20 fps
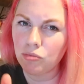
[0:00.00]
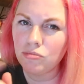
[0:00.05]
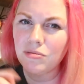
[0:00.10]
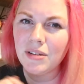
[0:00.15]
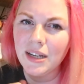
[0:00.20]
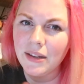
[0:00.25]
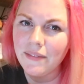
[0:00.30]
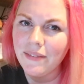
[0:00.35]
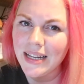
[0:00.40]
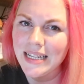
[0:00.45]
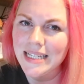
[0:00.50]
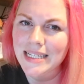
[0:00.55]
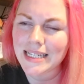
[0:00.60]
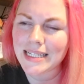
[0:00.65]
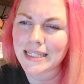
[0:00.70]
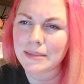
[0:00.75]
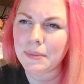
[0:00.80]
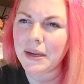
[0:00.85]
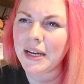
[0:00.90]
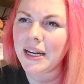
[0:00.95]
really fancy
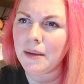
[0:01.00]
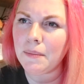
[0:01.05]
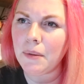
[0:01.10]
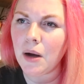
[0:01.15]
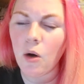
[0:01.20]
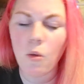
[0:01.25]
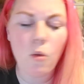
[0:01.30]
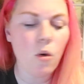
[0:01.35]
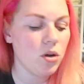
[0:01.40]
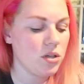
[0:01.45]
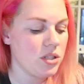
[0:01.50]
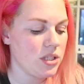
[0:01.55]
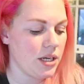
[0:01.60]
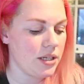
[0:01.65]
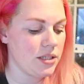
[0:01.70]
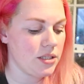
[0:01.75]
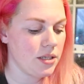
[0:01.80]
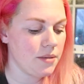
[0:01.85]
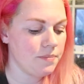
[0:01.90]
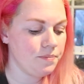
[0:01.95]
some peanut butter
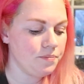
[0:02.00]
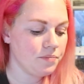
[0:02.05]
Wotsits.